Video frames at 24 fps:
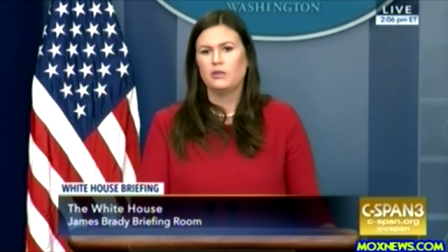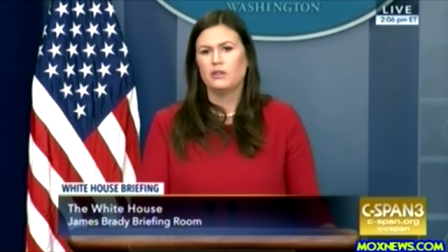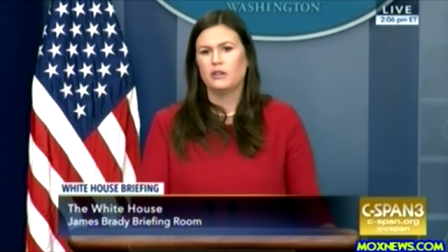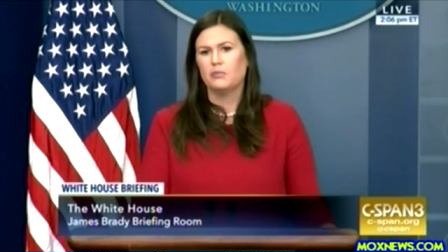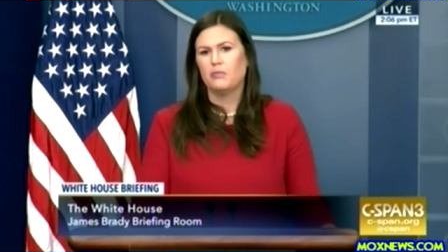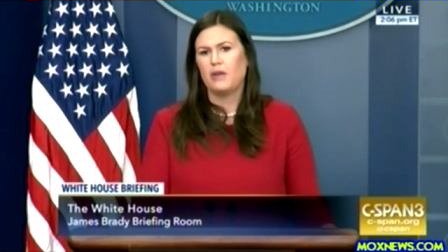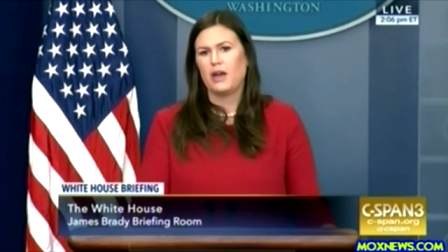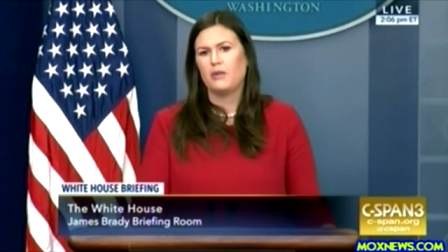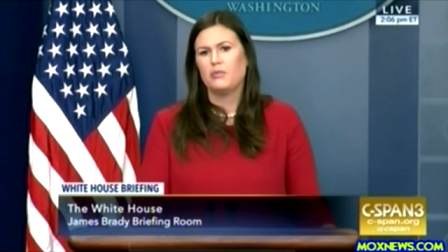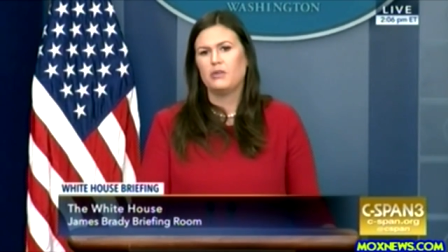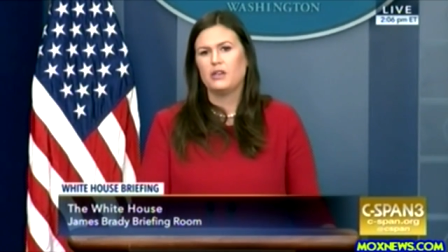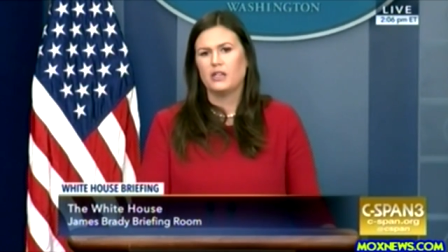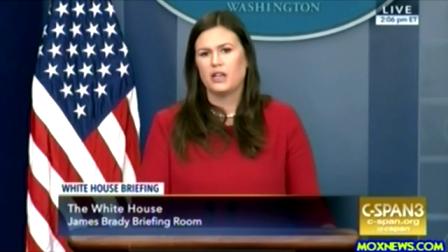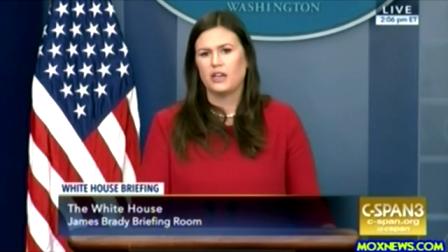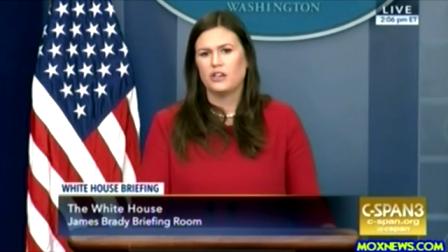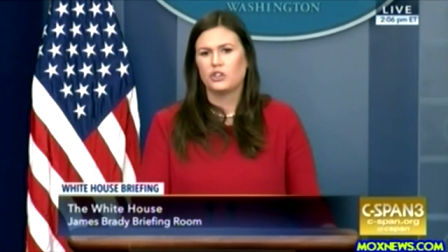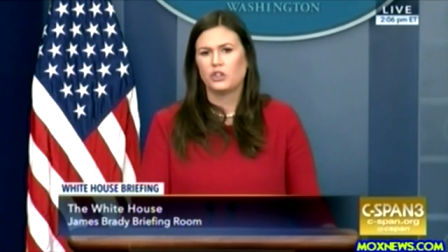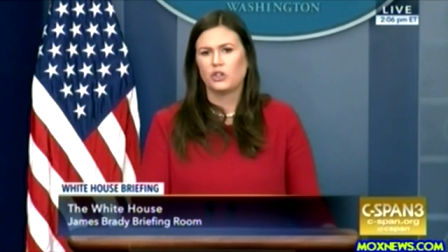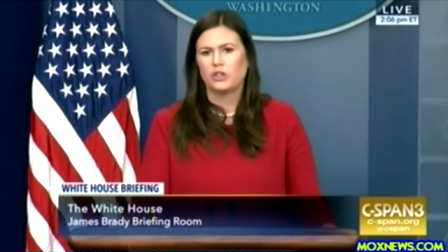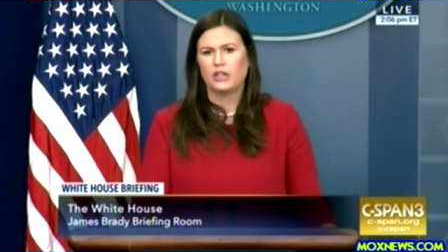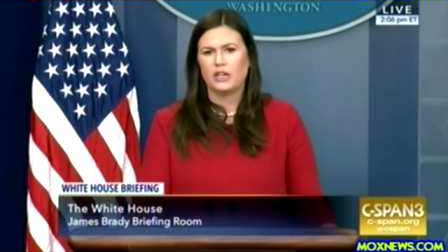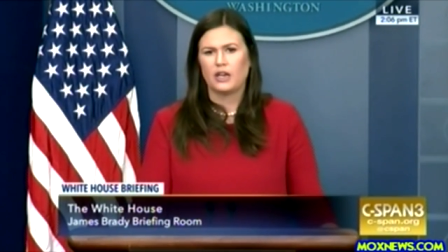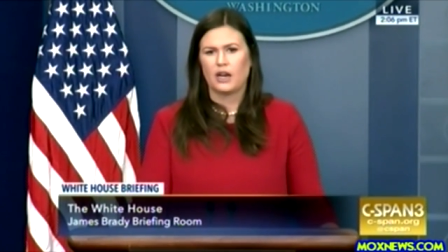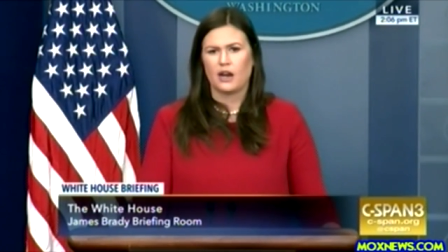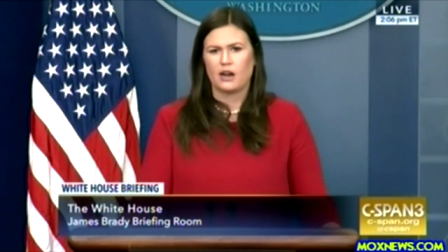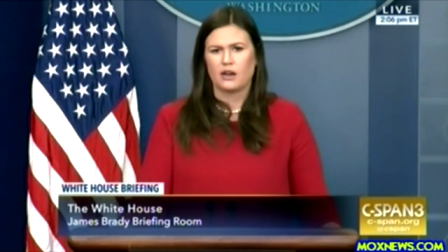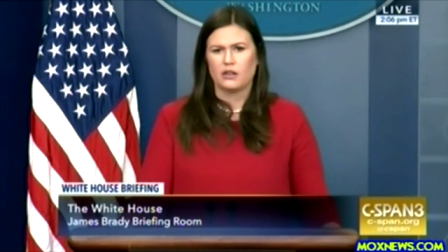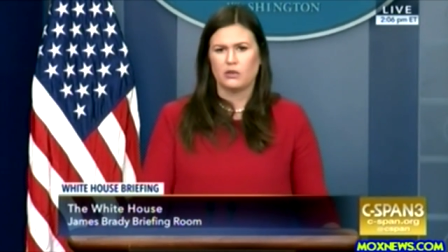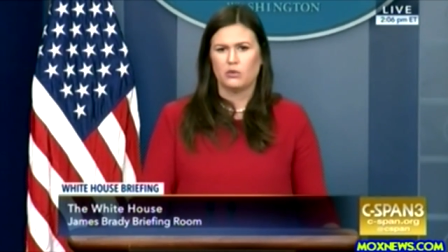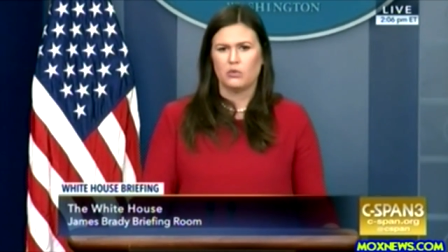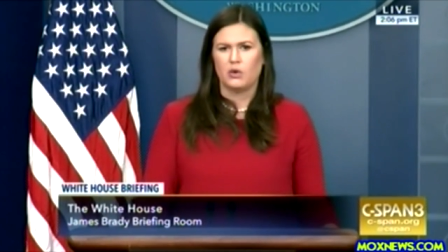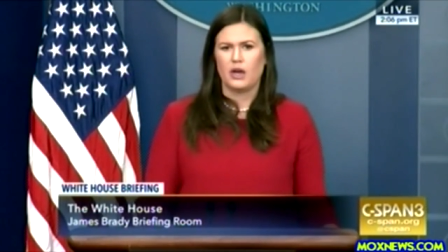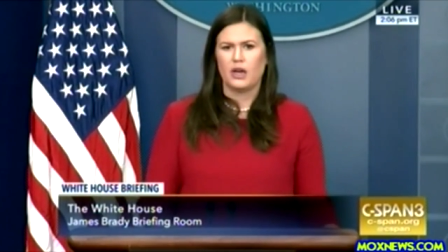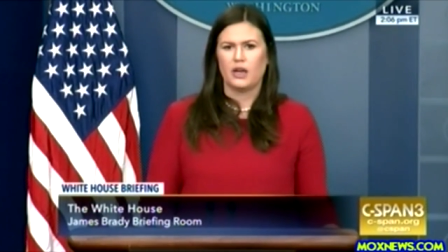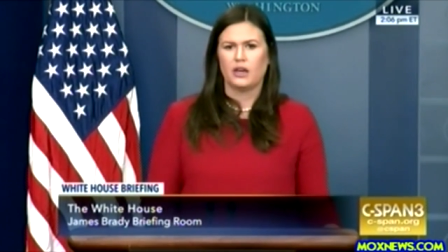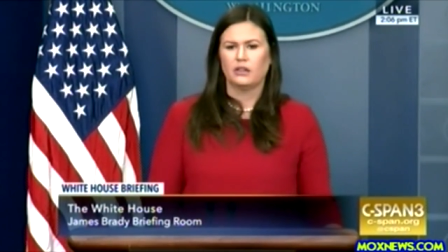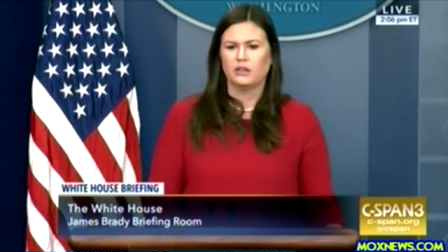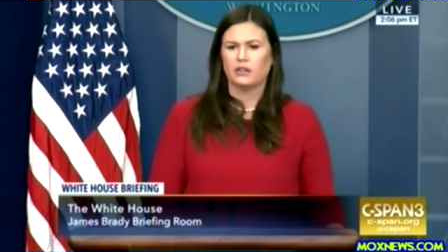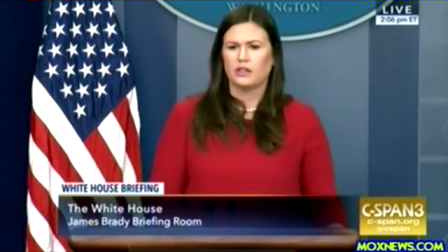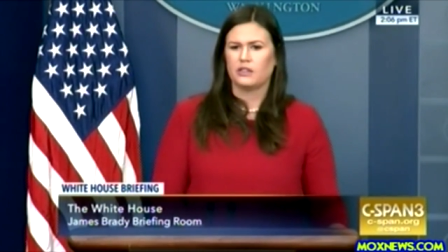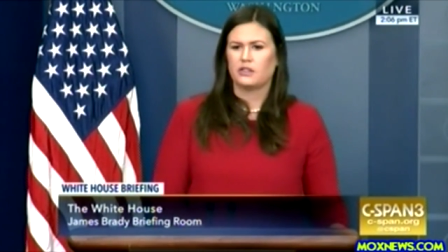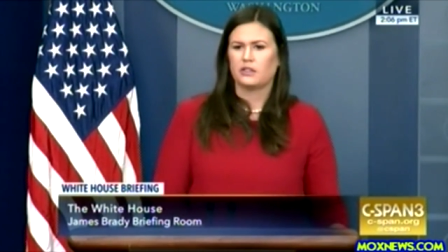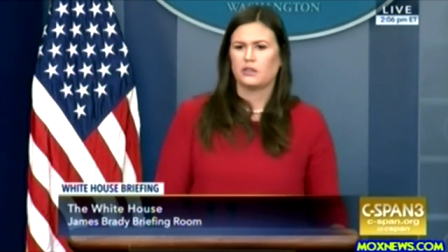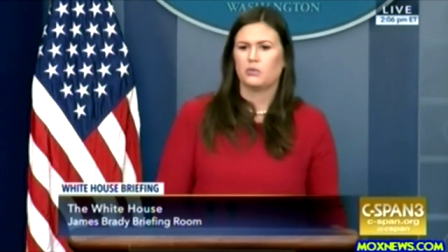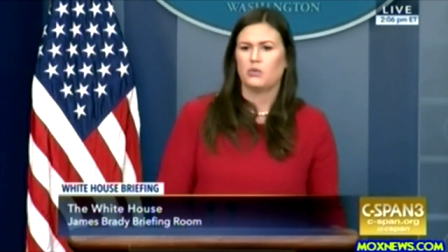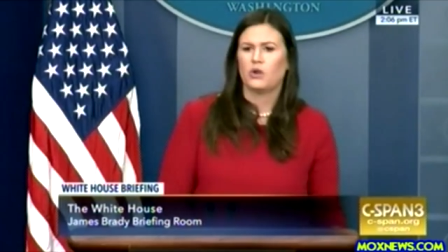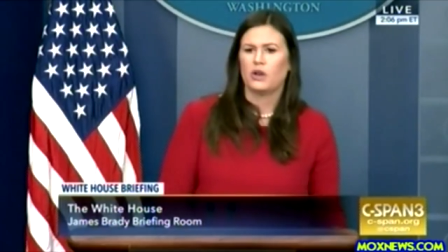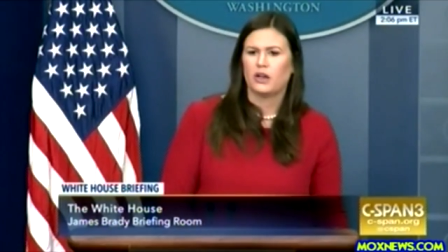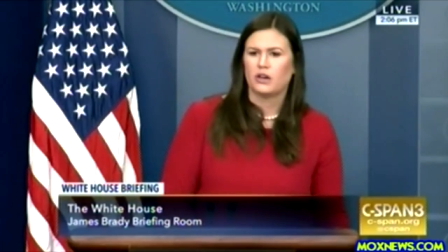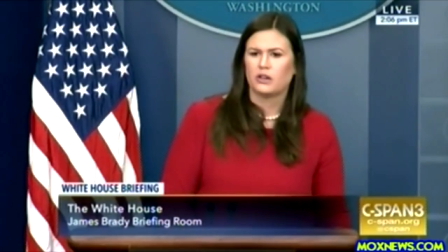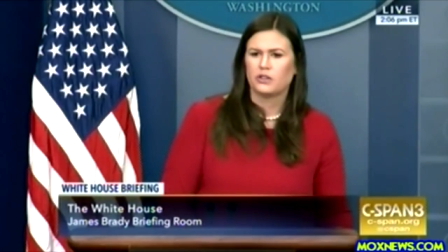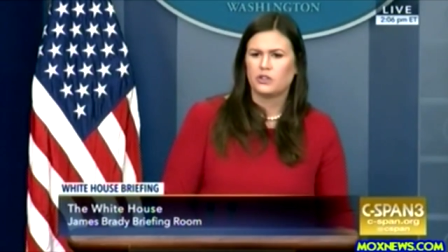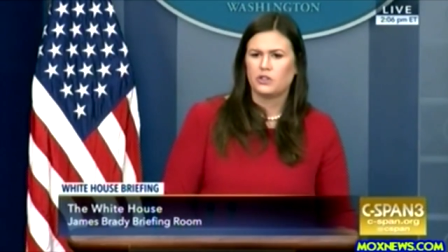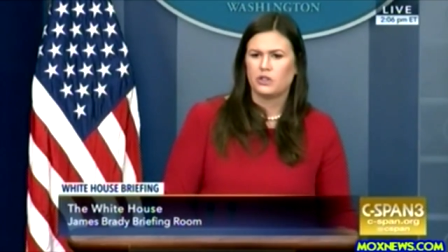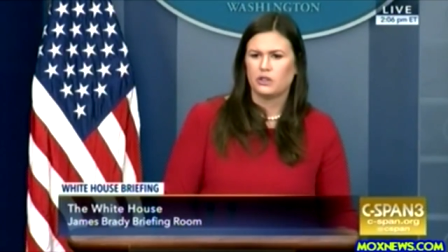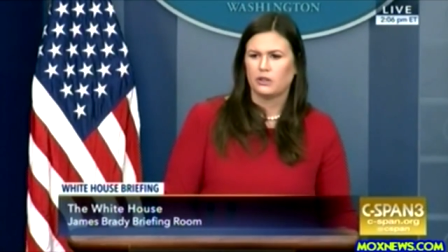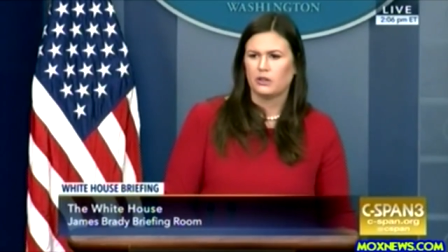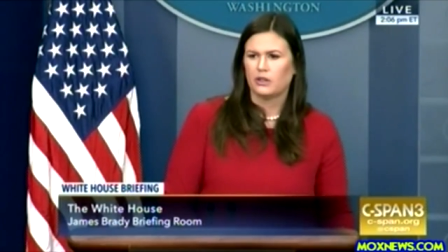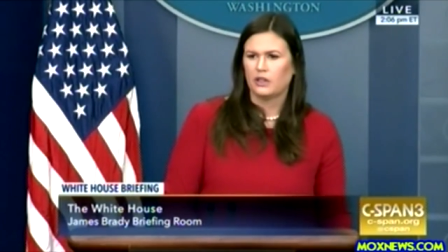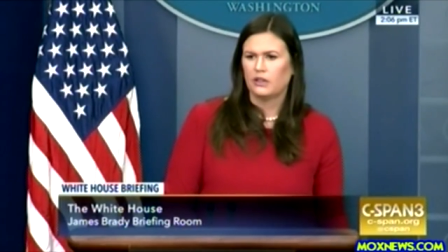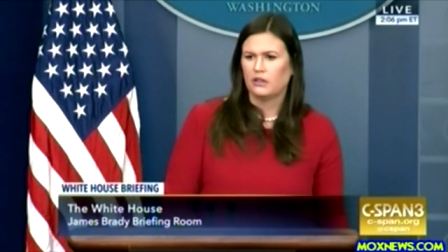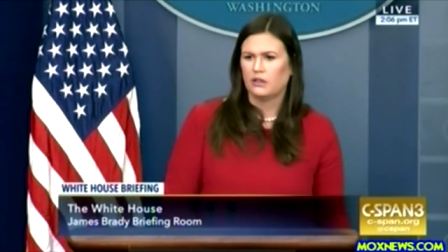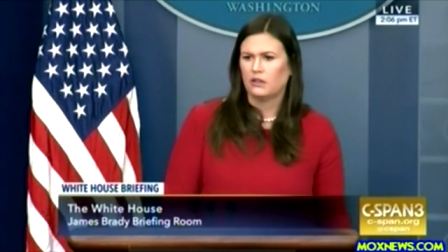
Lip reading: then maybe they should get out of the way and let someone else do it.